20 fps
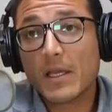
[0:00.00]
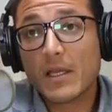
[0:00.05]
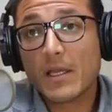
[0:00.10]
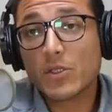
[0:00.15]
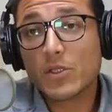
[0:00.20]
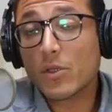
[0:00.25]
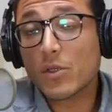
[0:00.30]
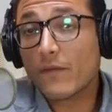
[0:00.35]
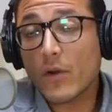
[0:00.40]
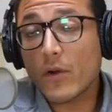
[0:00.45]

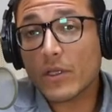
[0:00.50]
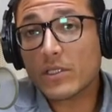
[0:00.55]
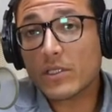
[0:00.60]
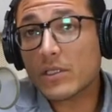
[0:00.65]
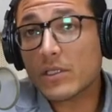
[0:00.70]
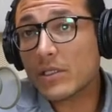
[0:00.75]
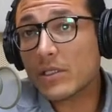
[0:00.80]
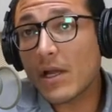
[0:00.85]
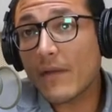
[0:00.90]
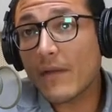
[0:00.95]
And so the focus
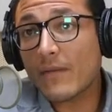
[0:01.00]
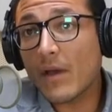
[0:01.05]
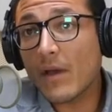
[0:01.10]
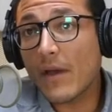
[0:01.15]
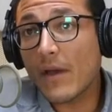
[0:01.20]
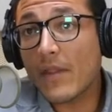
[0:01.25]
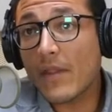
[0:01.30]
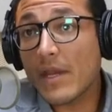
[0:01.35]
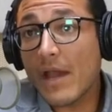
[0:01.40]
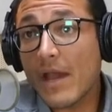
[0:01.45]
isn't on
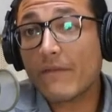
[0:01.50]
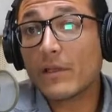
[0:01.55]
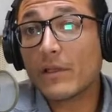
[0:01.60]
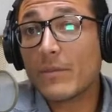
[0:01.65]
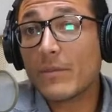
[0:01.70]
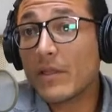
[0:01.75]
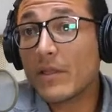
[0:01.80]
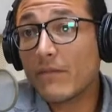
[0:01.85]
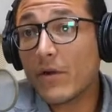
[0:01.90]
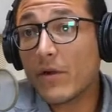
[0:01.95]
the
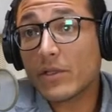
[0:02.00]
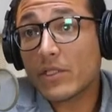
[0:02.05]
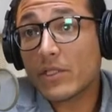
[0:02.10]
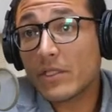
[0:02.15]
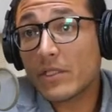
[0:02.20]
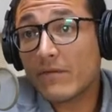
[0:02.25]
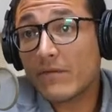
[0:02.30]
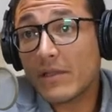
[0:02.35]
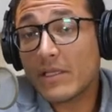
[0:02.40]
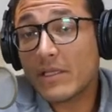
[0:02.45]
Nephilim, and the focus
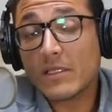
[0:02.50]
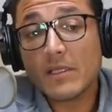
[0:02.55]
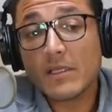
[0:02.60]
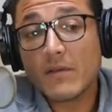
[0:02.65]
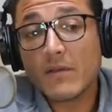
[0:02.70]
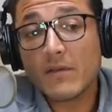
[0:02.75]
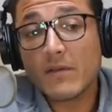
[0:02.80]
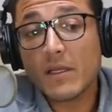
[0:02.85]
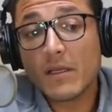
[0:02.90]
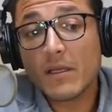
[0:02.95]
is
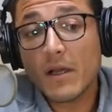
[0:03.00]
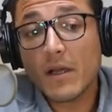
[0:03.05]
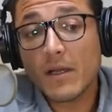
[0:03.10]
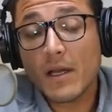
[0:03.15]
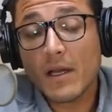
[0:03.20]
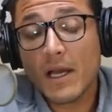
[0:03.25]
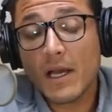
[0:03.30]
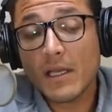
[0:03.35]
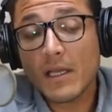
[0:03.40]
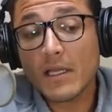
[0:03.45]

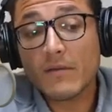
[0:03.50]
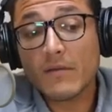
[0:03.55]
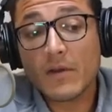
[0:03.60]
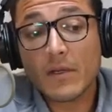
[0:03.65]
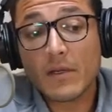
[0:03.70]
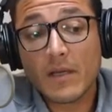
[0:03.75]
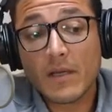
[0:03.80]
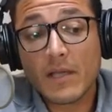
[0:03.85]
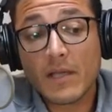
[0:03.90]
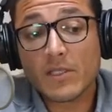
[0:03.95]

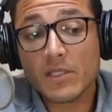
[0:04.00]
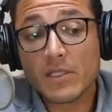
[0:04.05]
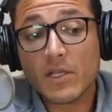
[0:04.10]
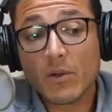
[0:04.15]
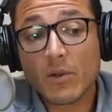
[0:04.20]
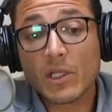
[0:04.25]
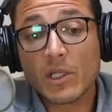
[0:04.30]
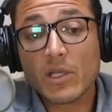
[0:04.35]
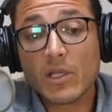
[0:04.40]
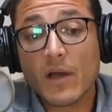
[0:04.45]
even
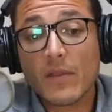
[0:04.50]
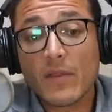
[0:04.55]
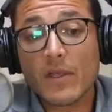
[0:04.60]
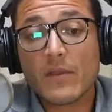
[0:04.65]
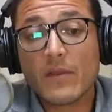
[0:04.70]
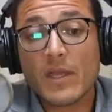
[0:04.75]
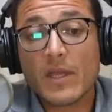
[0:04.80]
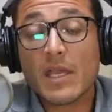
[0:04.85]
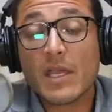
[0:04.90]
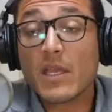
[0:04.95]
necessarily on
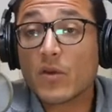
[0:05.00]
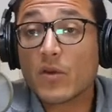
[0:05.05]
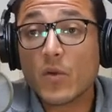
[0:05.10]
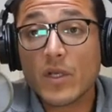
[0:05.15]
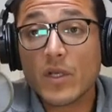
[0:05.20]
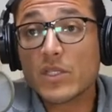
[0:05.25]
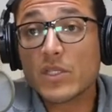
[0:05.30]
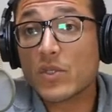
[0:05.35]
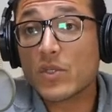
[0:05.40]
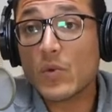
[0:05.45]
the
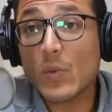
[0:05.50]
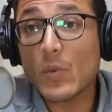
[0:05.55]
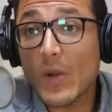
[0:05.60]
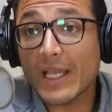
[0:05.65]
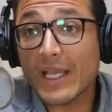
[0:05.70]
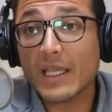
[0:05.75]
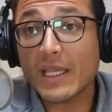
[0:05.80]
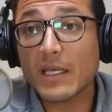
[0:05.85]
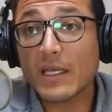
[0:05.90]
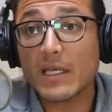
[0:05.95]
increase in
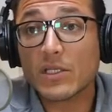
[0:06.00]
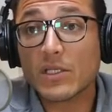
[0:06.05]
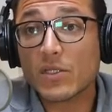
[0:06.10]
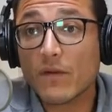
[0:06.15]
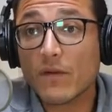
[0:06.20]
wickedness.